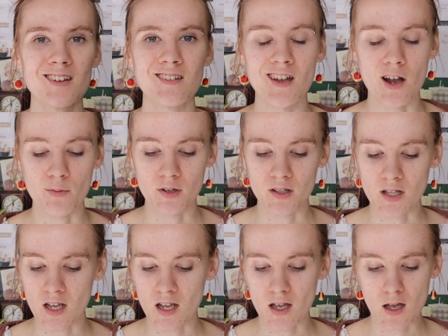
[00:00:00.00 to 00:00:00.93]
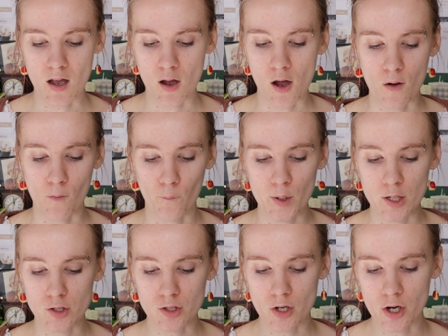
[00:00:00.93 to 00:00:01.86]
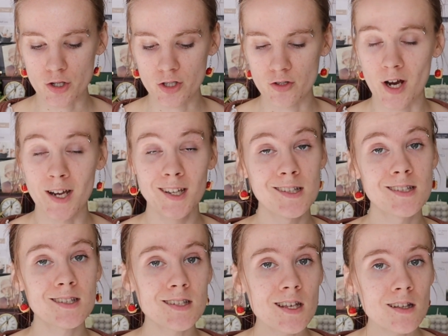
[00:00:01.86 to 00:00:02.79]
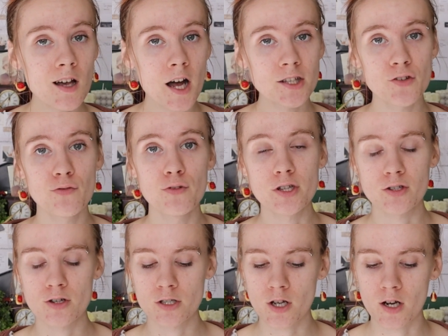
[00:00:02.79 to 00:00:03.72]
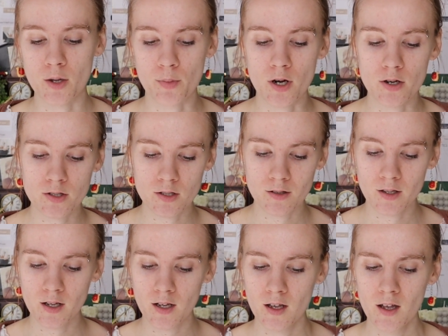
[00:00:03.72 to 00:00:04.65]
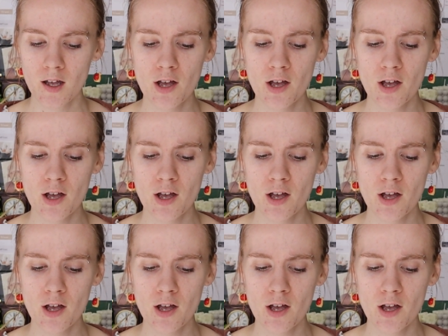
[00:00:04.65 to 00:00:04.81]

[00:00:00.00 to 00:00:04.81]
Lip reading: not really researched, or I didn't see lots of research on it personally.